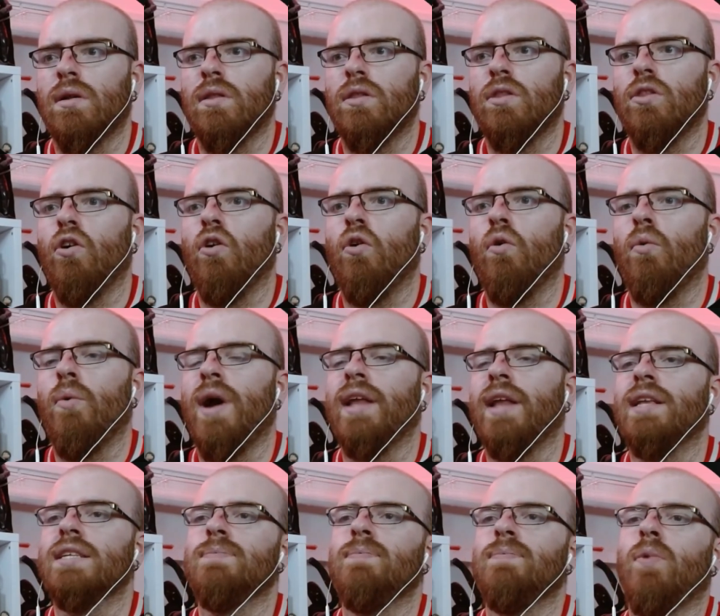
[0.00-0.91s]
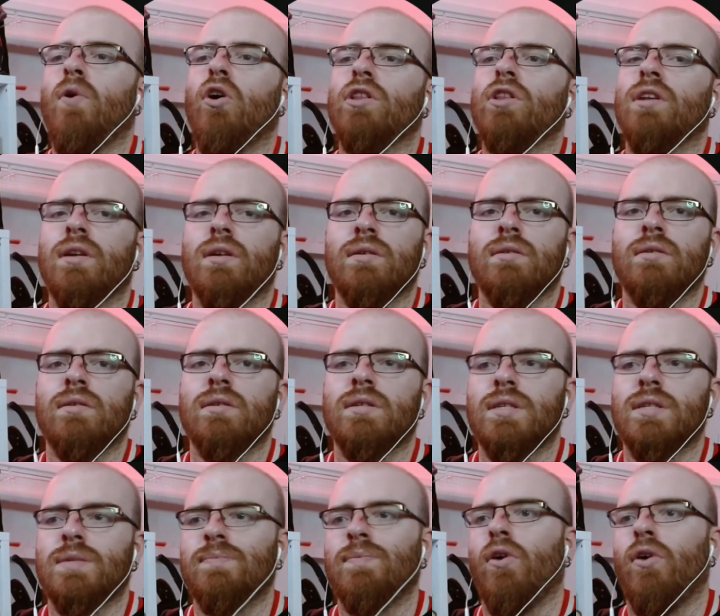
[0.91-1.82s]
No way the spotter
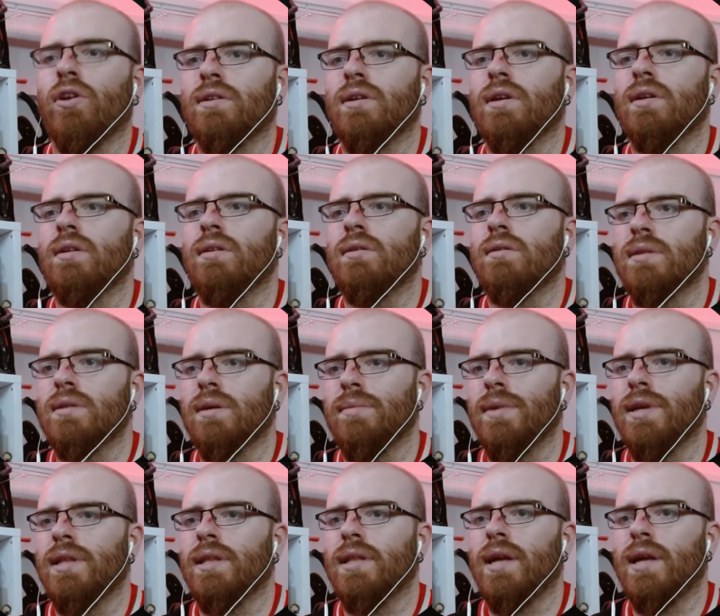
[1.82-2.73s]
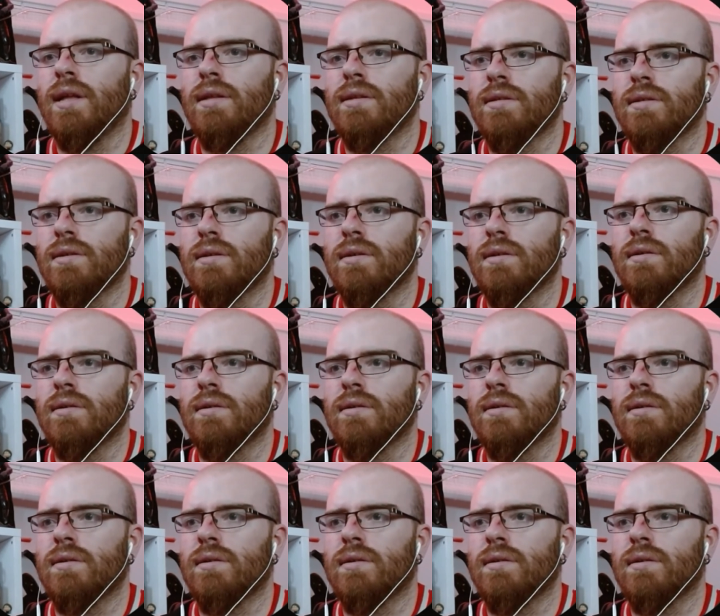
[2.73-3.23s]
spotted some undeads.